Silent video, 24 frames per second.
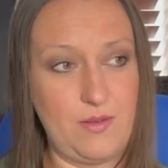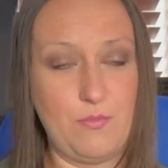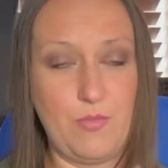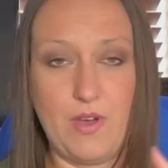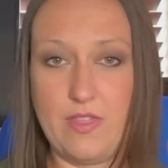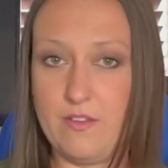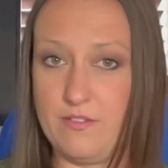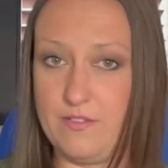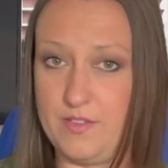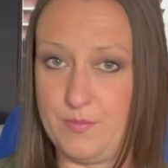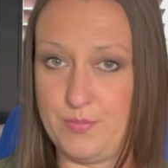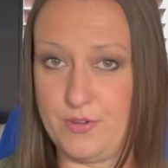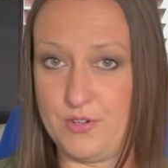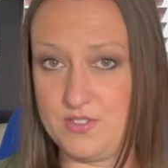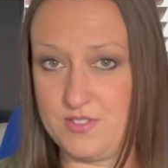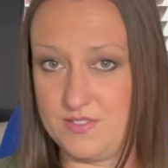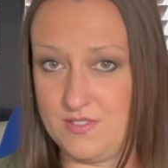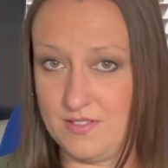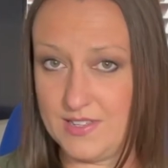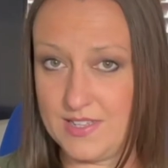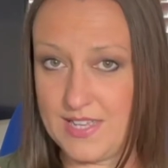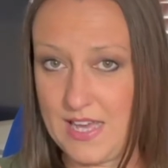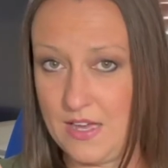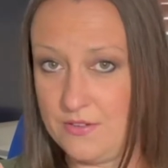Whether the
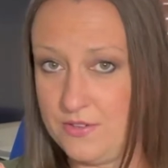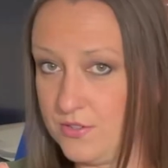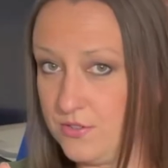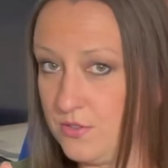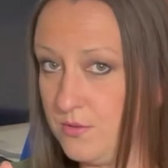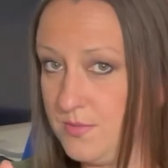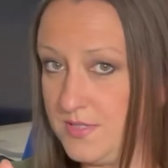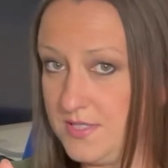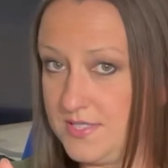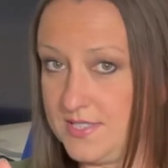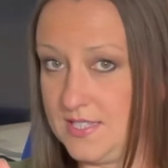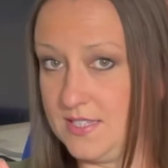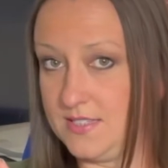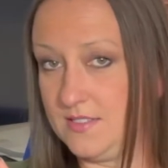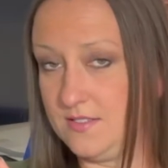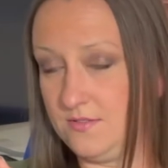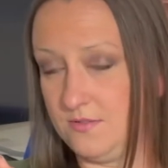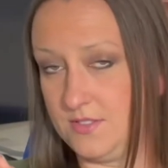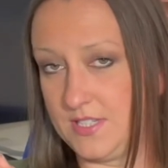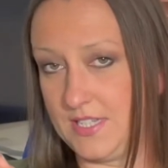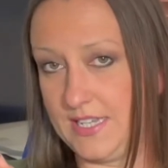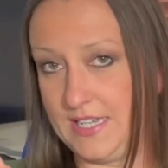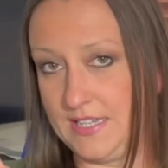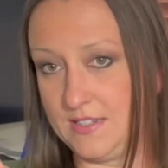personal account could be
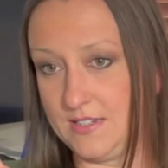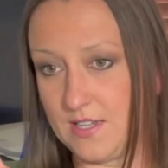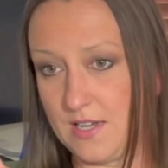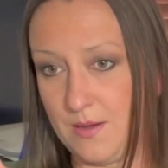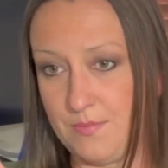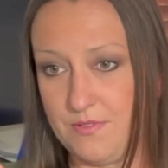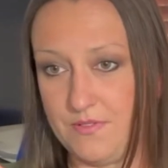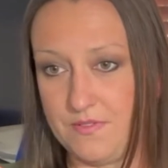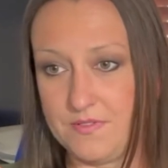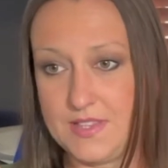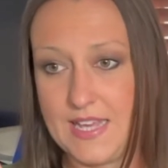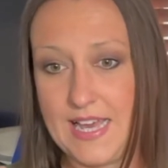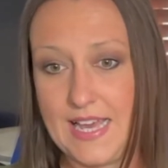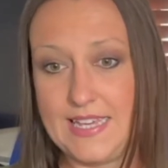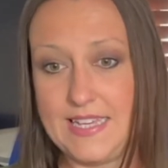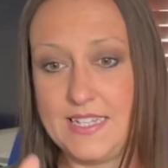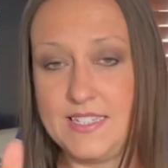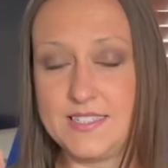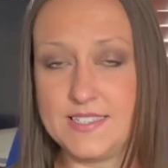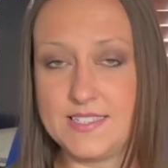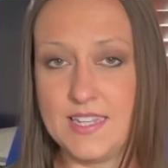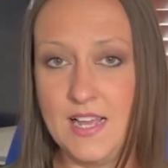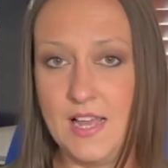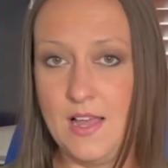settled in a couple of
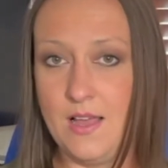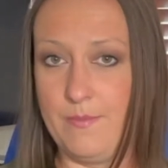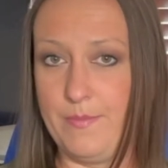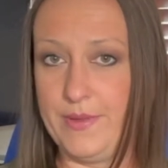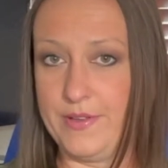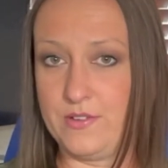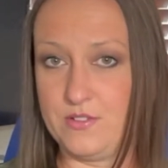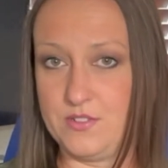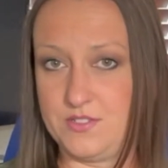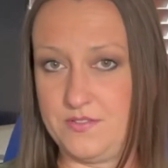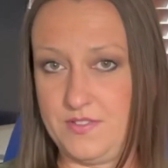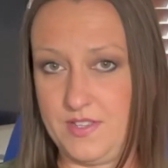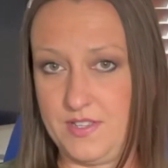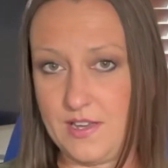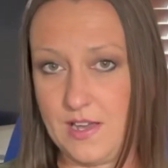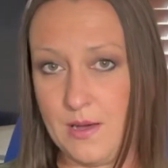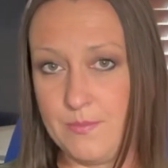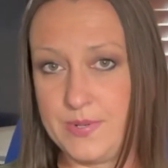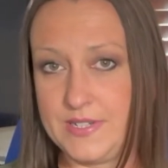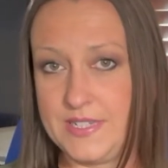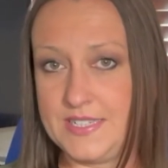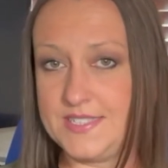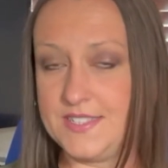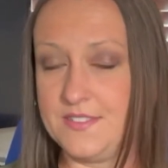days because of the
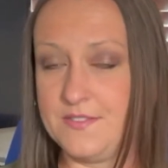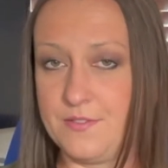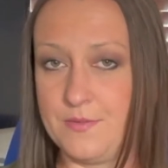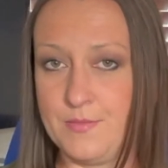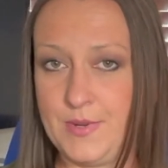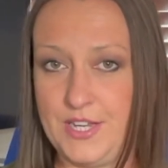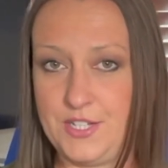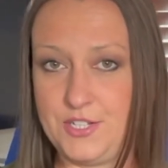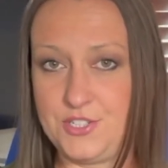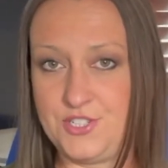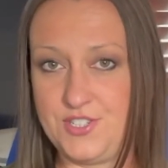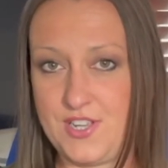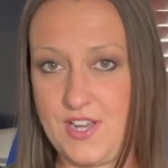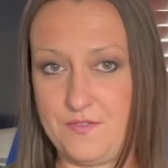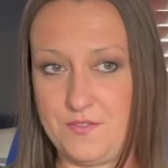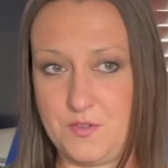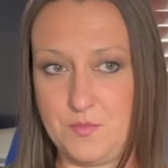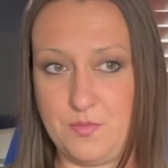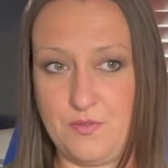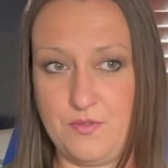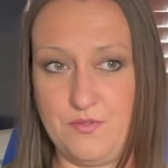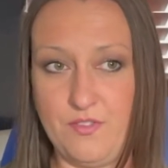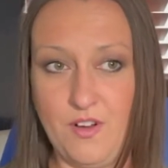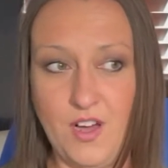company's information you have to
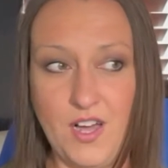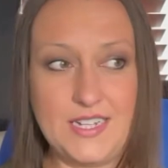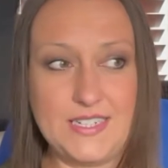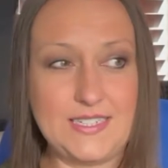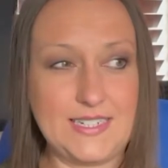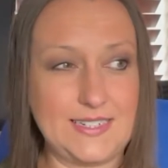provide.